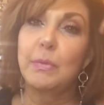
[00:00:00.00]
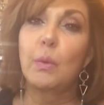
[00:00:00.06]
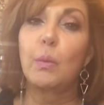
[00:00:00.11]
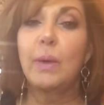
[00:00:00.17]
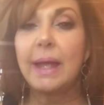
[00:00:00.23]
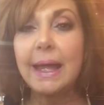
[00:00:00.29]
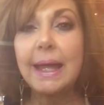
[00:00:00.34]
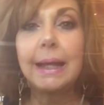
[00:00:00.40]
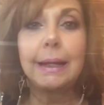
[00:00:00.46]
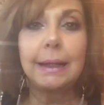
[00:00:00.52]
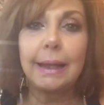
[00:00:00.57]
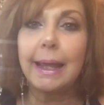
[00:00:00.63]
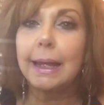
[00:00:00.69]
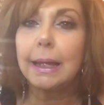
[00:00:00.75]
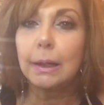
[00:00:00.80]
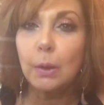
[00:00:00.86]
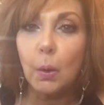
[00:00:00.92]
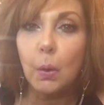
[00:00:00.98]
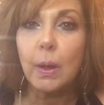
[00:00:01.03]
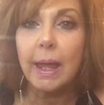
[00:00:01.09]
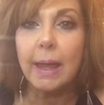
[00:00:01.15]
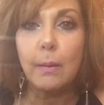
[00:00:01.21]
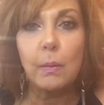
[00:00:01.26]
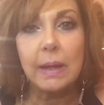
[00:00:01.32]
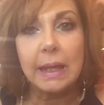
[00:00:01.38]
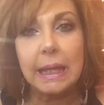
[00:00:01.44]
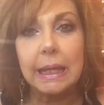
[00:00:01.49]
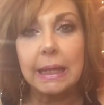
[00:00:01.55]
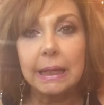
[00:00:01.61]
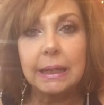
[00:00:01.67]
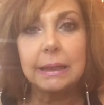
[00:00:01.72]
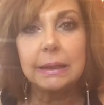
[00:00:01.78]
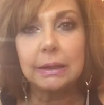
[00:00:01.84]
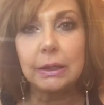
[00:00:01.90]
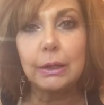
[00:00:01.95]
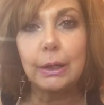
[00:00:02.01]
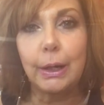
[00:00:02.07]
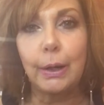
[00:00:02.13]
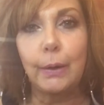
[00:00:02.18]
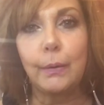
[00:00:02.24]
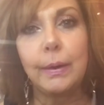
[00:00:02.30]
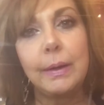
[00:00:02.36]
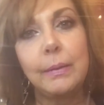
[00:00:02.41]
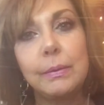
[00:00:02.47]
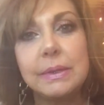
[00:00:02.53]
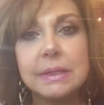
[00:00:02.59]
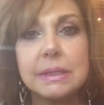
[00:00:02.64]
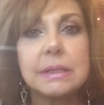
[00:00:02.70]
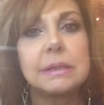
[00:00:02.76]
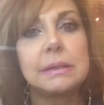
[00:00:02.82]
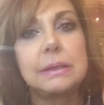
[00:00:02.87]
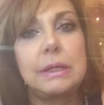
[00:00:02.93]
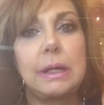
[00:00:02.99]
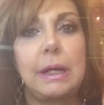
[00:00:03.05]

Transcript: We had like an okay weekend, it was,